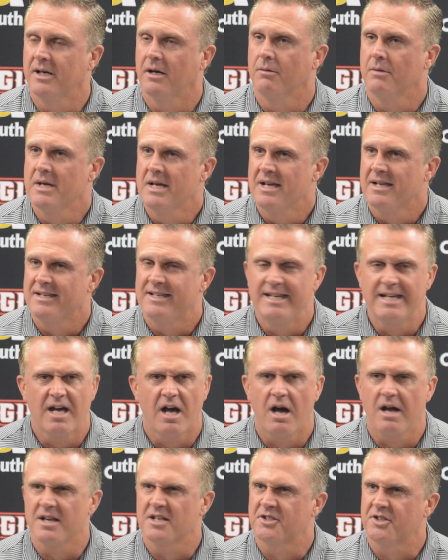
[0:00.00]
Yeah,
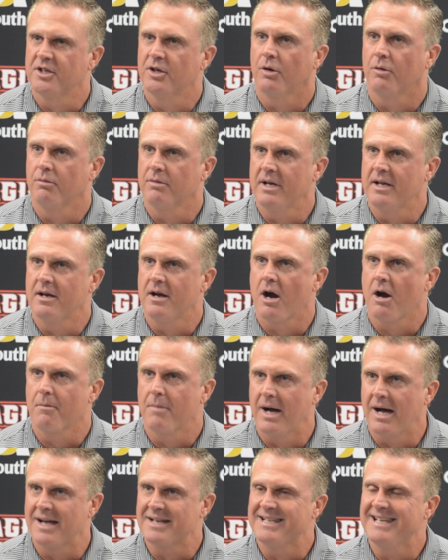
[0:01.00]
Deion is still in
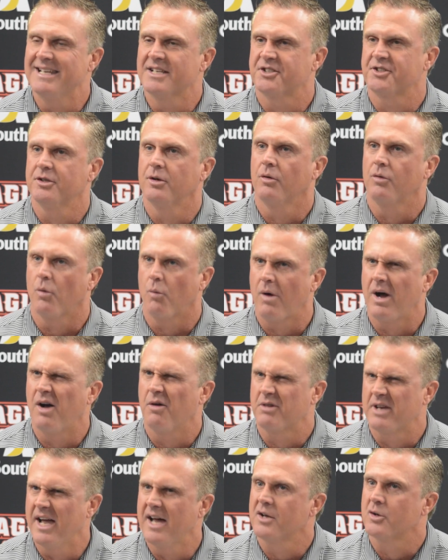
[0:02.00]
our minds. He is still the
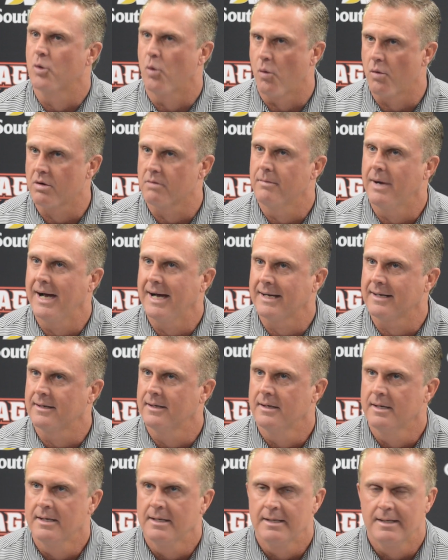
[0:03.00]
Wildcat
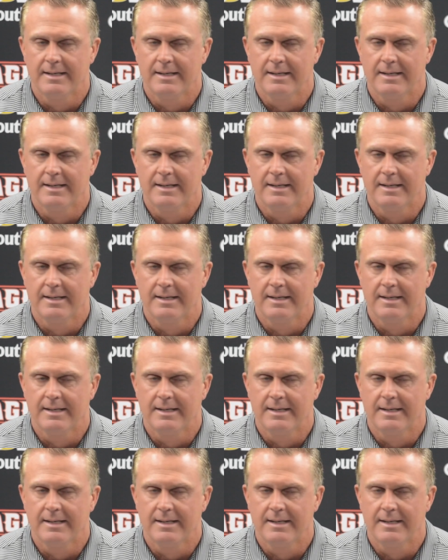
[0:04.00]
quarterback.